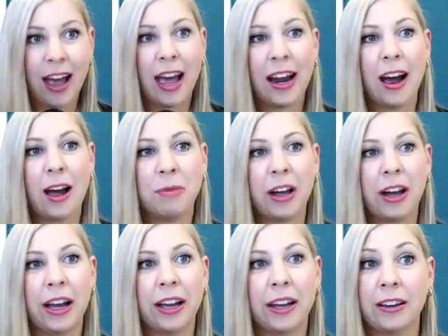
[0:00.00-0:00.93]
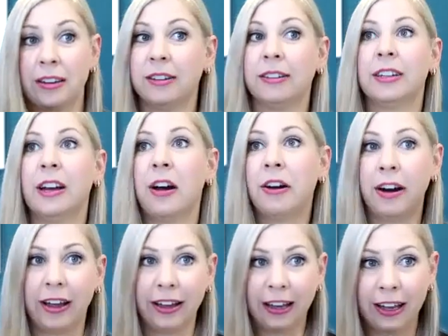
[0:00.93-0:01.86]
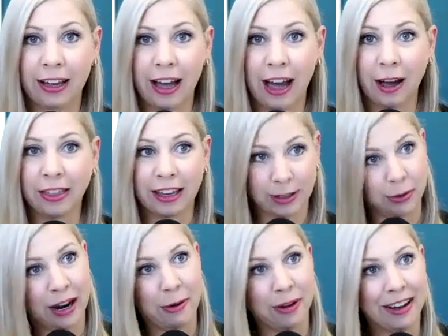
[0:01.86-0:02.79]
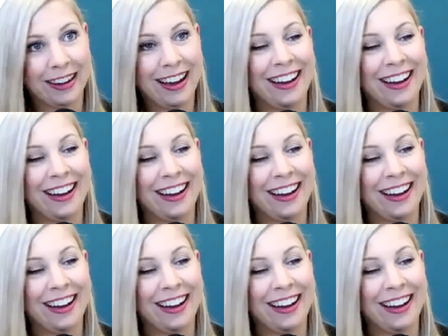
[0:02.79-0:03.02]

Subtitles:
And I'm like, all right, that's what I want.